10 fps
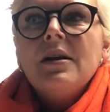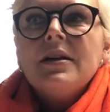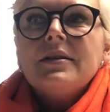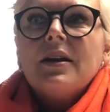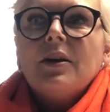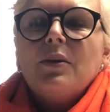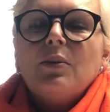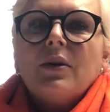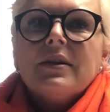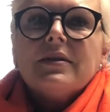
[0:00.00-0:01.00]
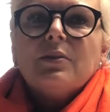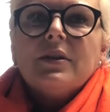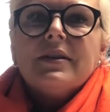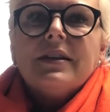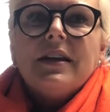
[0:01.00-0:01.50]
So once
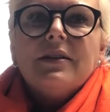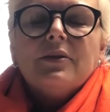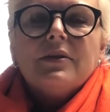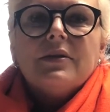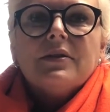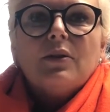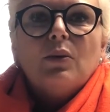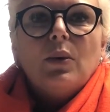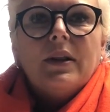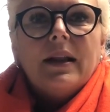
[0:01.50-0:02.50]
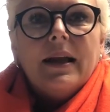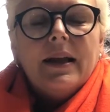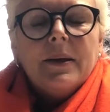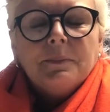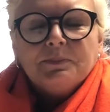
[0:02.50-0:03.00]
the needles are all in the
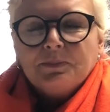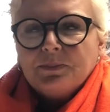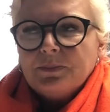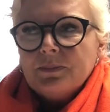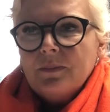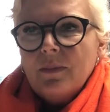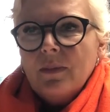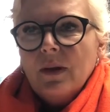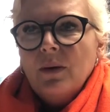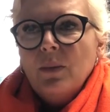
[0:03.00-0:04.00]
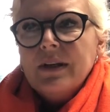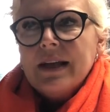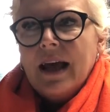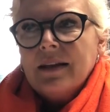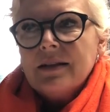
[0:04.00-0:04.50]
ear, we
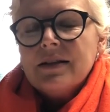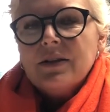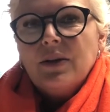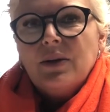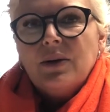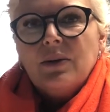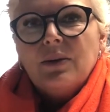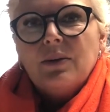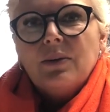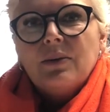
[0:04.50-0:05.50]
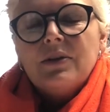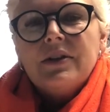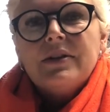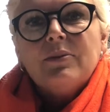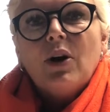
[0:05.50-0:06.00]
tend to do
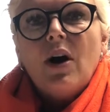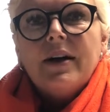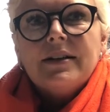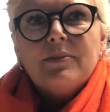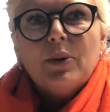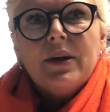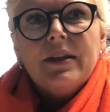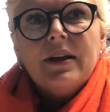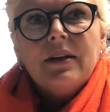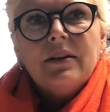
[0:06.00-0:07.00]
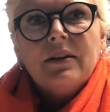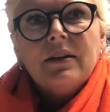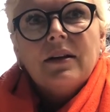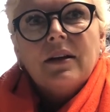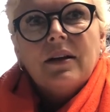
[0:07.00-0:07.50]
some guided breathing.
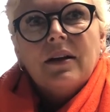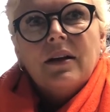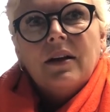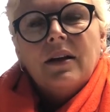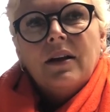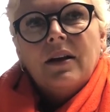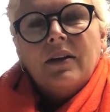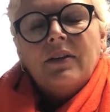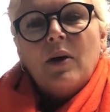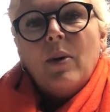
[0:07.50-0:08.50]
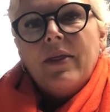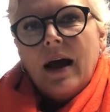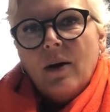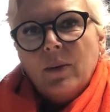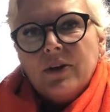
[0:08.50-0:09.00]
So by
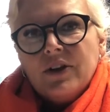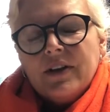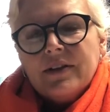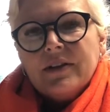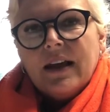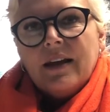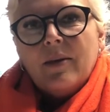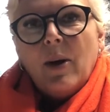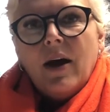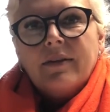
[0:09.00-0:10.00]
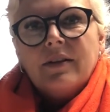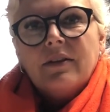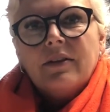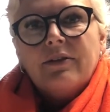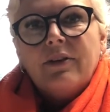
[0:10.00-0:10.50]
that, we're just getting the person
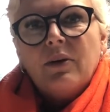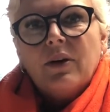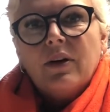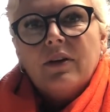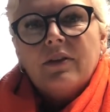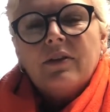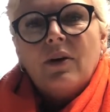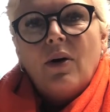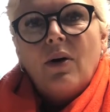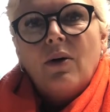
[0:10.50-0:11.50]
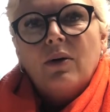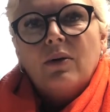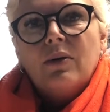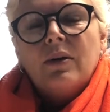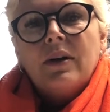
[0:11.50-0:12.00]
to focus
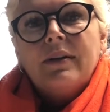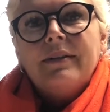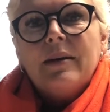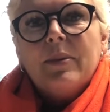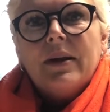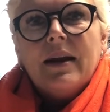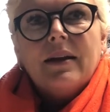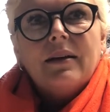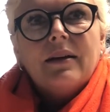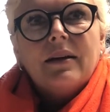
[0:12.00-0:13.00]
on deepening